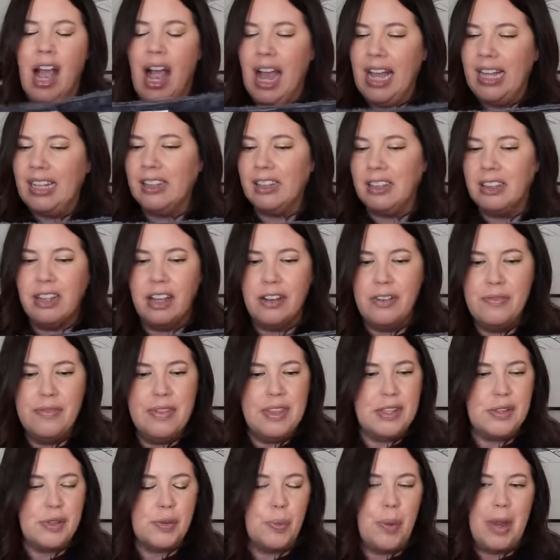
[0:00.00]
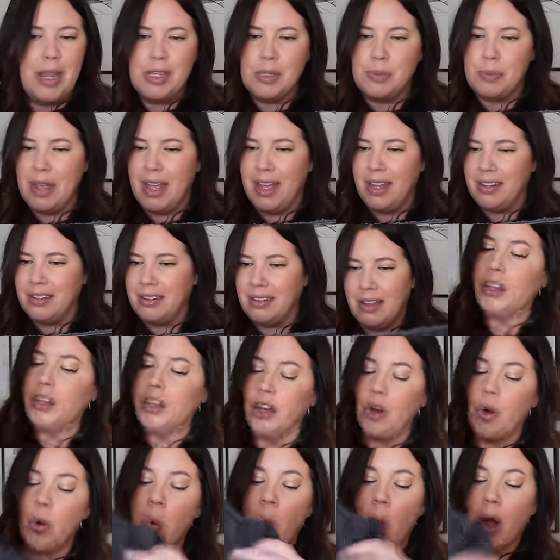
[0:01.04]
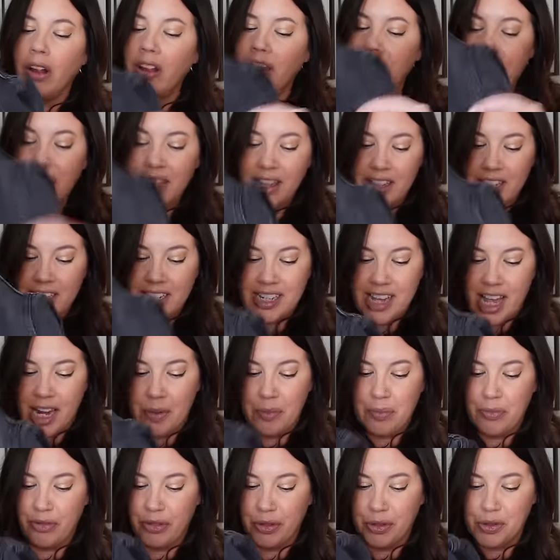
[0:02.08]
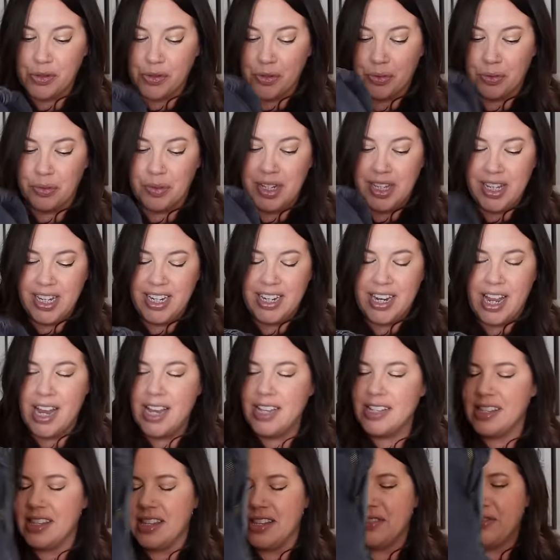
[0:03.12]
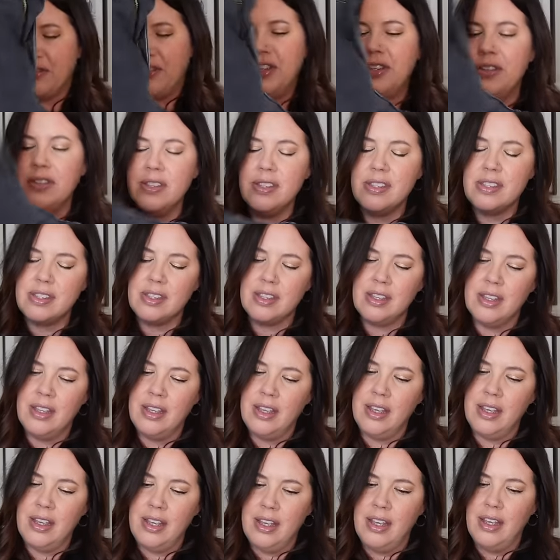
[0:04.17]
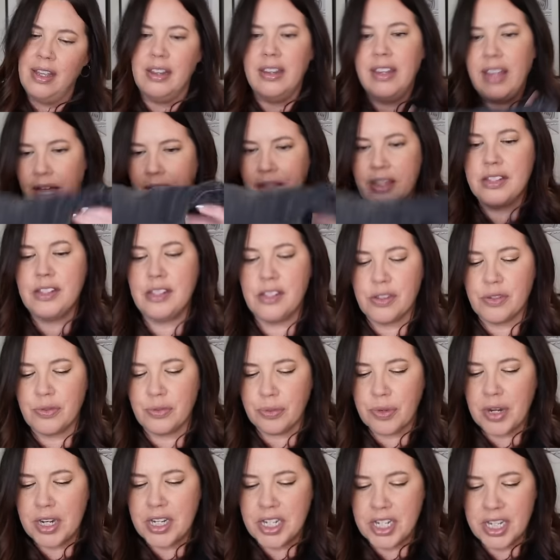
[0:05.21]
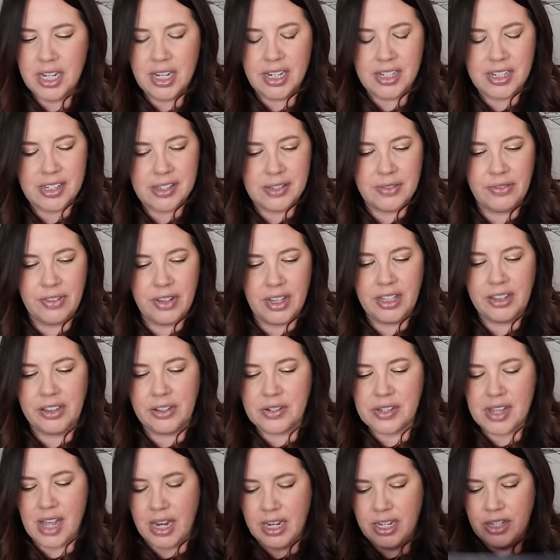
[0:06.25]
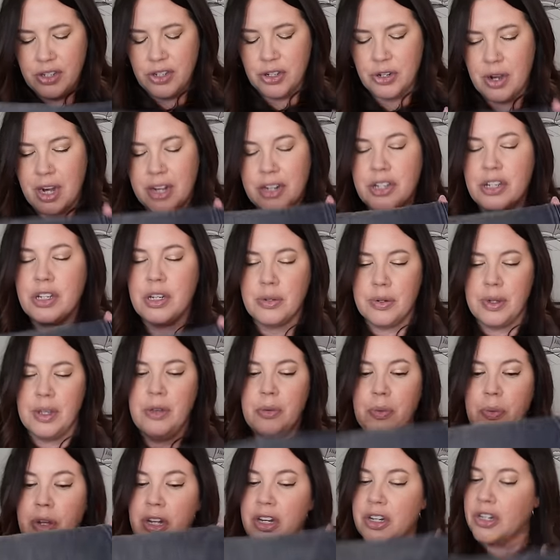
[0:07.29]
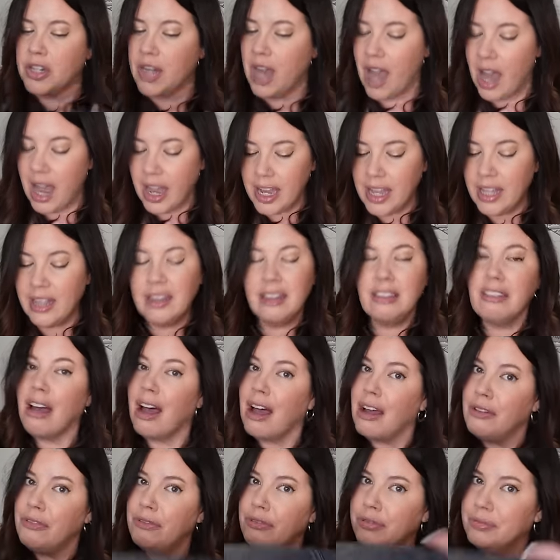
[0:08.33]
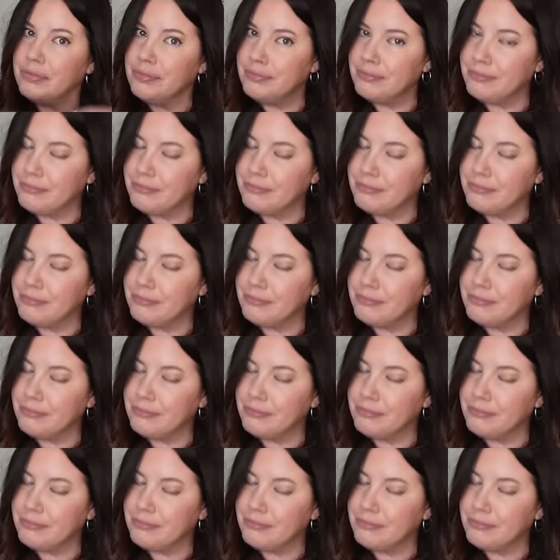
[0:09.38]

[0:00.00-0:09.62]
I love this waistband. The quality of the denim feels really nice. This feels... yeah, this is rigid. It doesn't feel like there's any stretch to it, which I love.